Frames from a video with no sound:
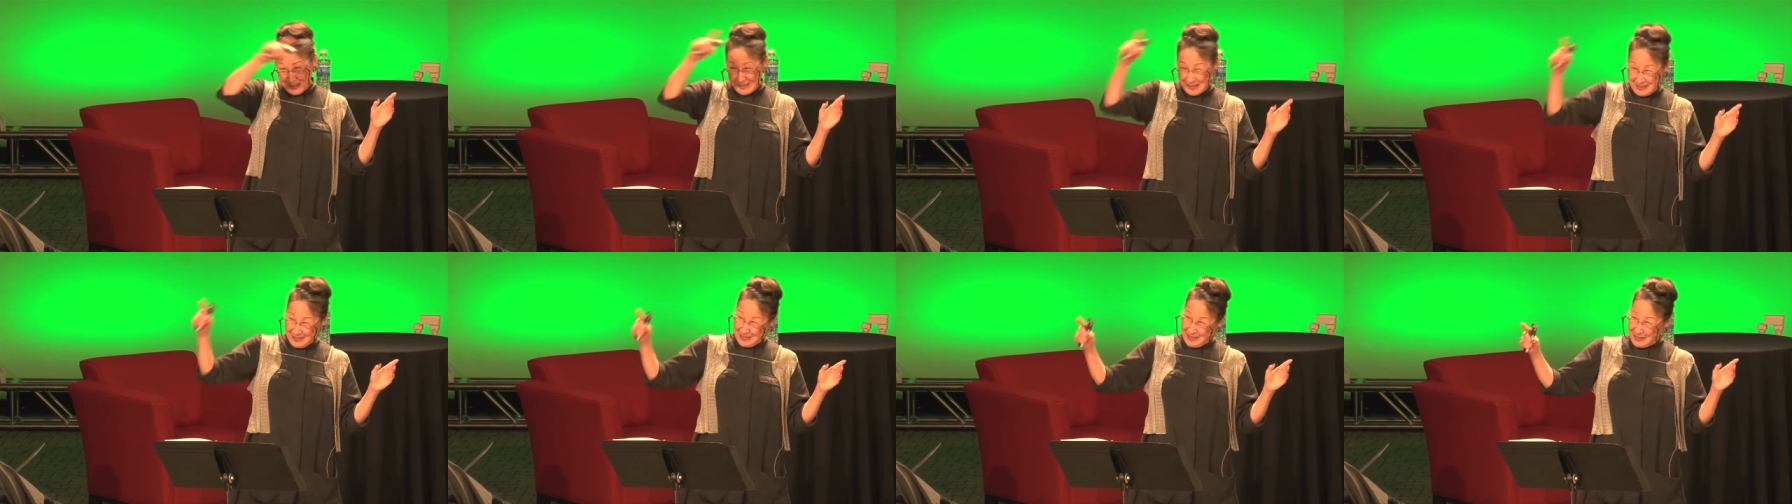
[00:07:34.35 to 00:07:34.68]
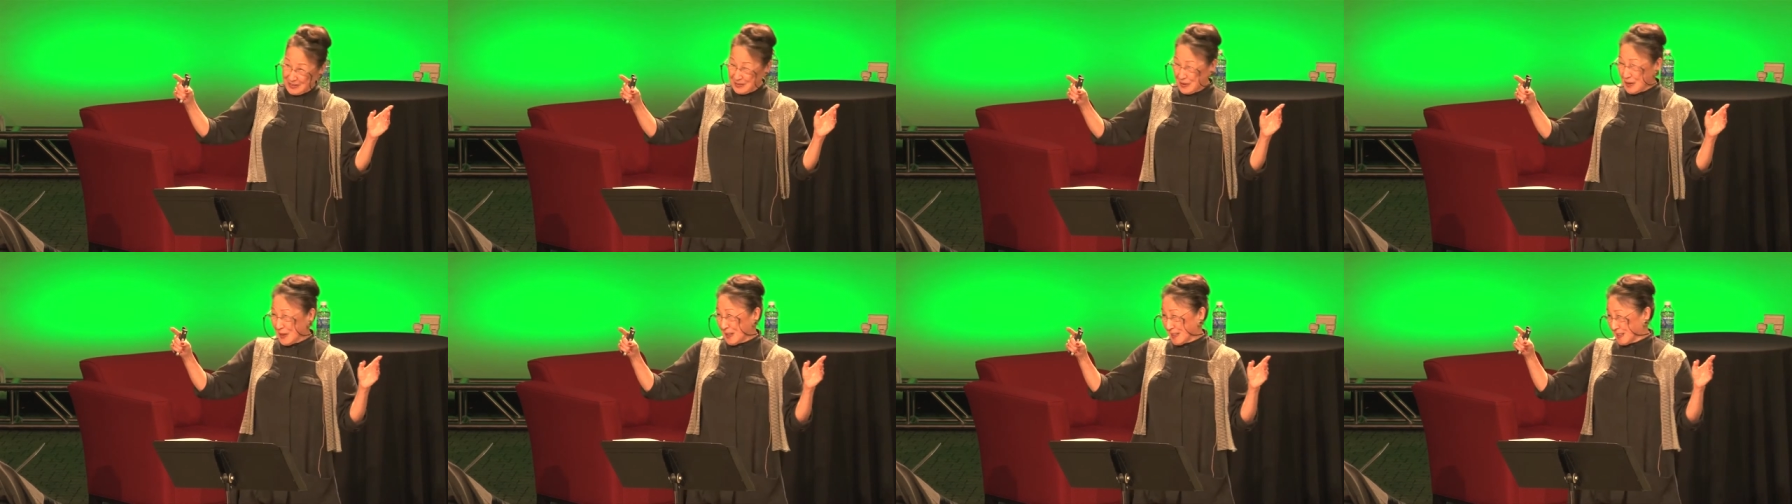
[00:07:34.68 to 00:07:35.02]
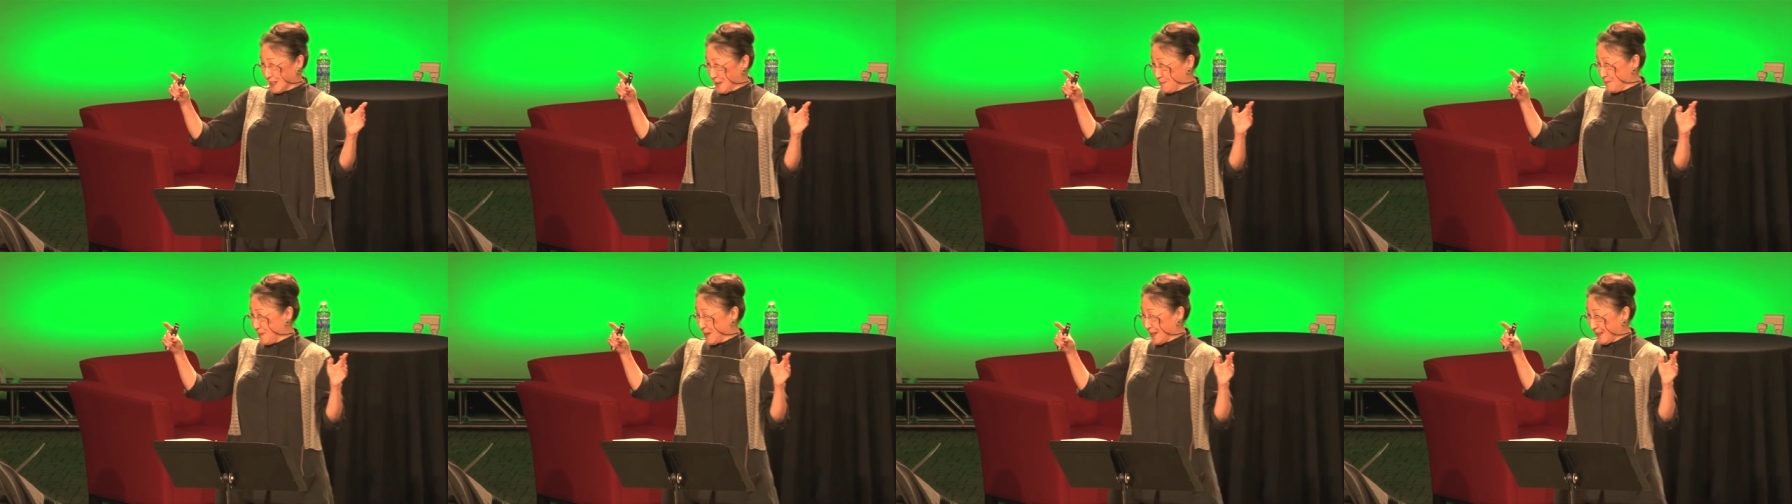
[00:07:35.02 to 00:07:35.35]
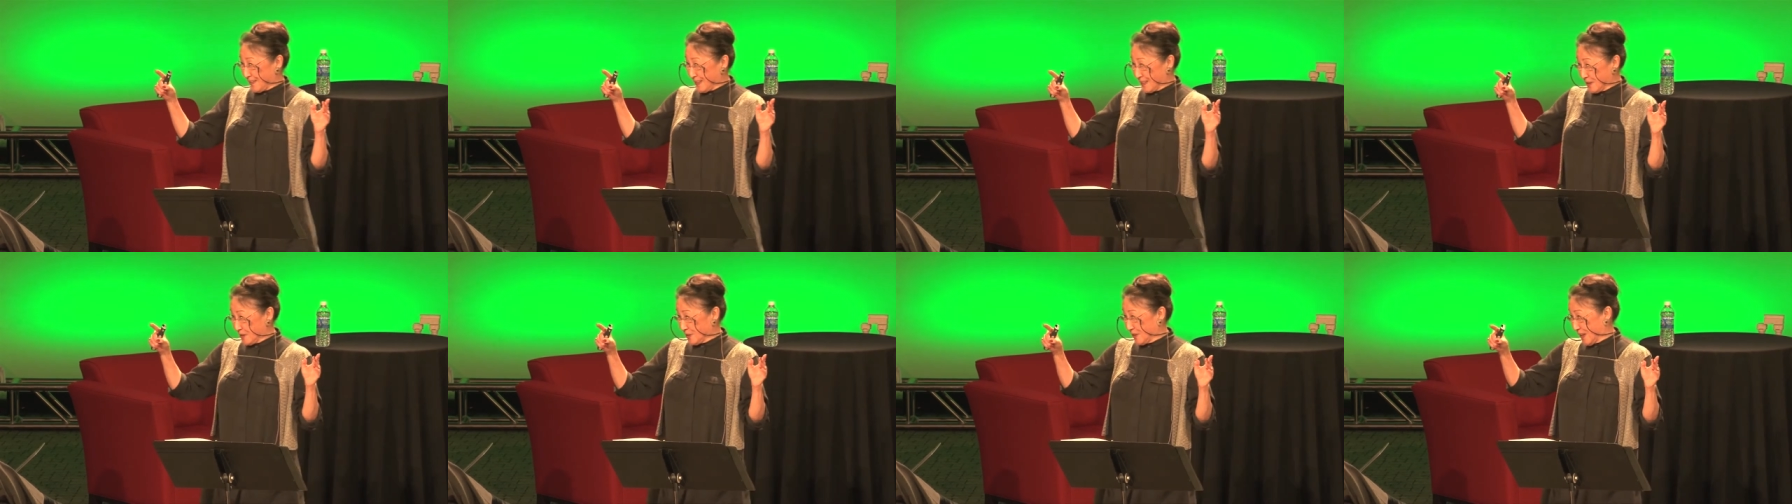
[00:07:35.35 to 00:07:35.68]
across the Bering
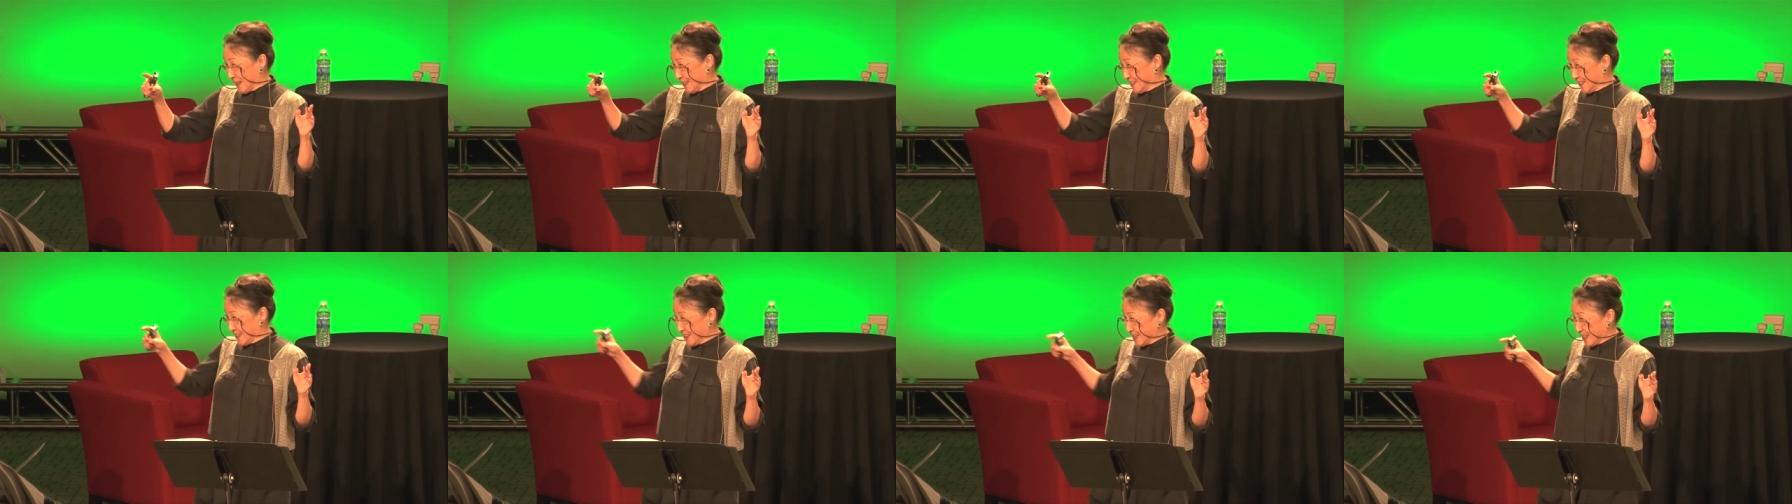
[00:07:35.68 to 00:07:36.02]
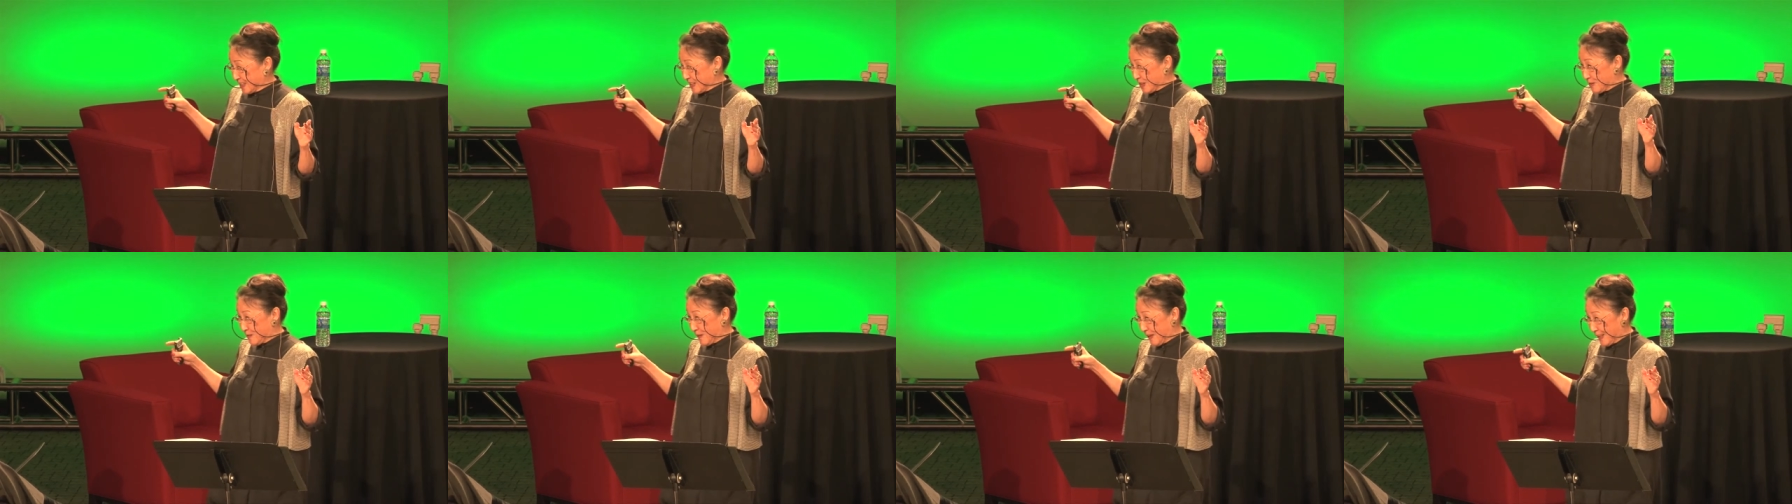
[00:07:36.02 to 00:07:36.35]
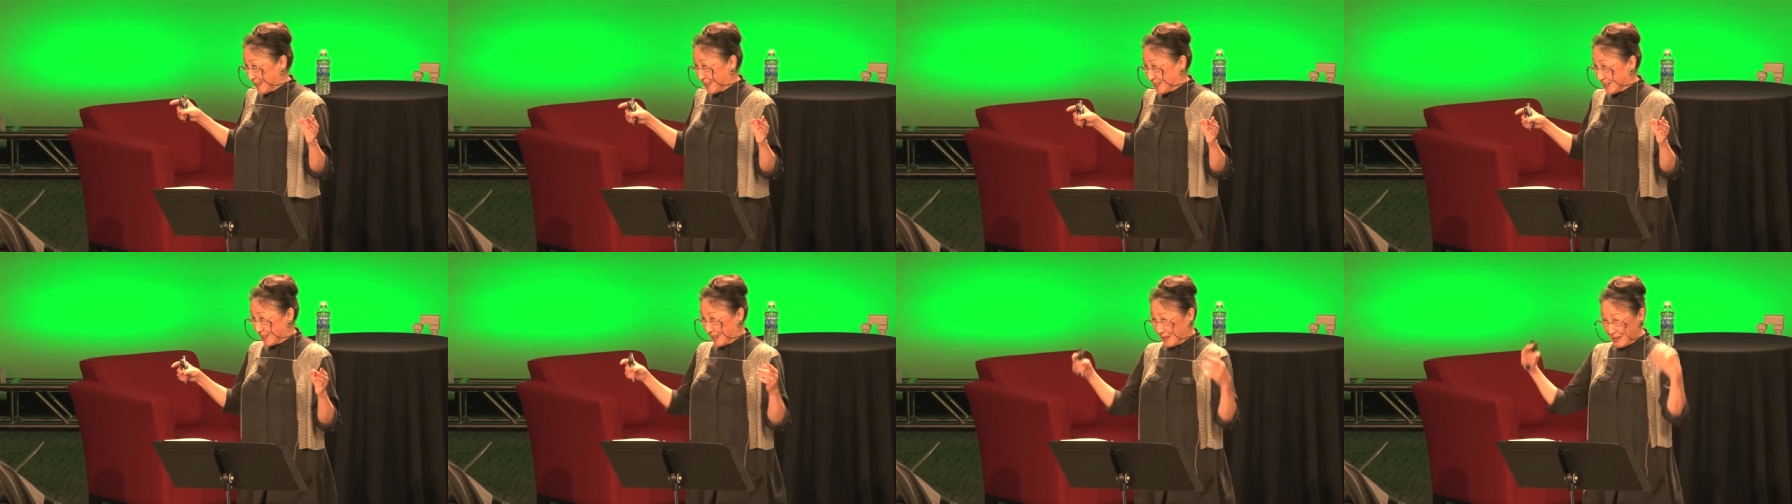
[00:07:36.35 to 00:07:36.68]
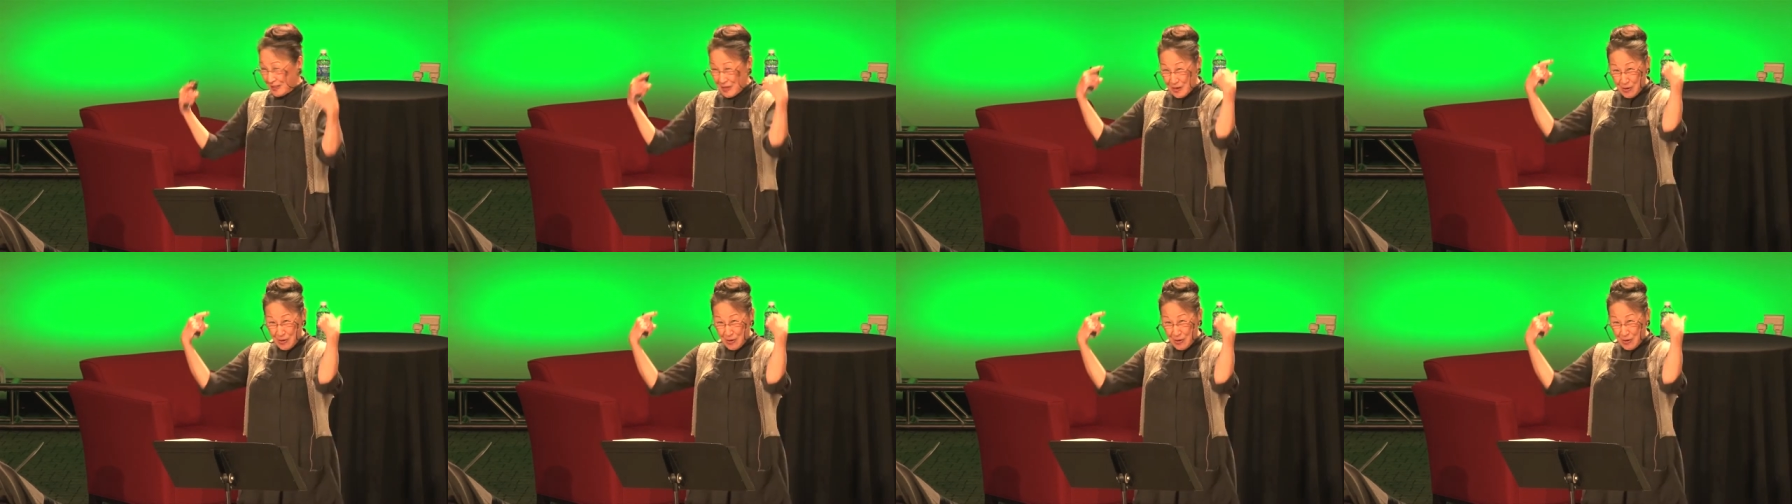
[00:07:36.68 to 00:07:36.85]
Straits, took a right turn,